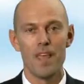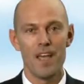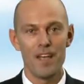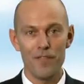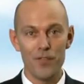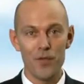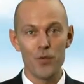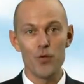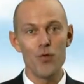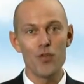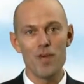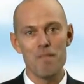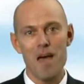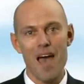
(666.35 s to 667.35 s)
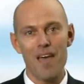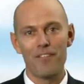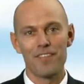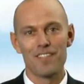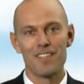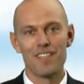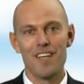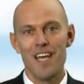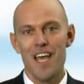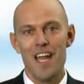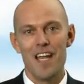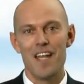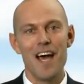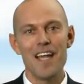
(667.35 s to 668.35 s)
And if you do the maths,
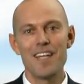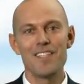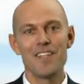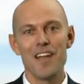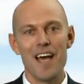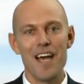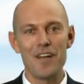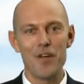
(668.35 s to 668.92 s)
99